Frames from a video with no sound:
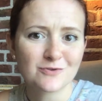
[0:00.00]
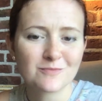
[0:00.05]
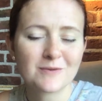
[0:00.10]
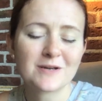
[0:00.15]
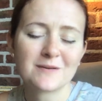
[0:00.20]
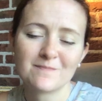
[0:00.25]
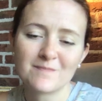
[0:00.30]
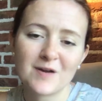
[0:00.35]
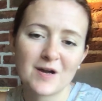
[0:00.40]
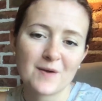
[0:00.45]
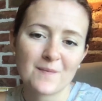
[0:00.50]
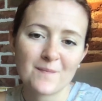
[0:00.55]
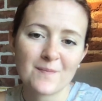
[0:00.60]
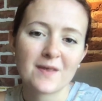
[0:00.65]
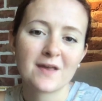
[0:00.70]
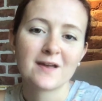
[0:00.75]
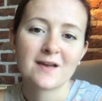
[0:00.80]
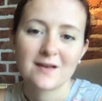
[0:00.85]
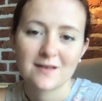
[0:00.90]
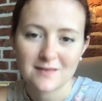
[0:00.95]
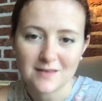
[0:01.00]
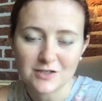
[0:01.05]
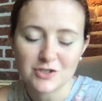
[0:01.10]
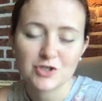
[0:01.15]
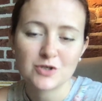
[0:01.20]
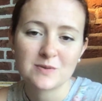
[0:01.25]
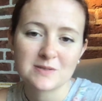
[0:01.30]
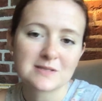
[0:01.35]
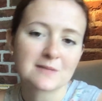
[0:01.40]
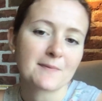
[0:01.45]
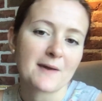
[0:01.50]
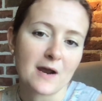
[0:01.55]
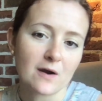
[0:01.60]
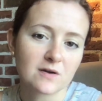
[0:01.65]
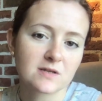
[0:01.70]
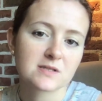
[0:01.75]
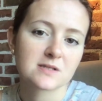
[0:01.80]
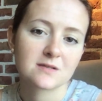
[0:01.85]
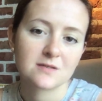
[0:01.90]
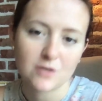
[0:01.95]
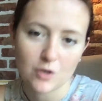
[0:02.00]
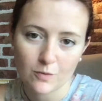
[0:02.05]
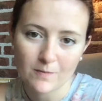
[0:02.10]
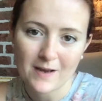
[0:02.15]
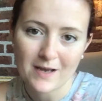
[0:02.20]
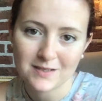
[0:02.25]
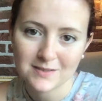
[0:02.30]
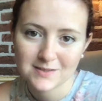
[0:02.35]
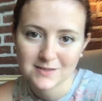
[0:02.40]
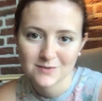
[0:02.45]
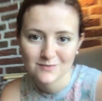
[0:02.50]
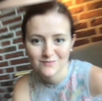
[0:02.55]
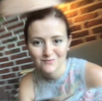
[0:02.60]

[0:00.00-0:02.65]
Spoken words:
but that you as the parents know best.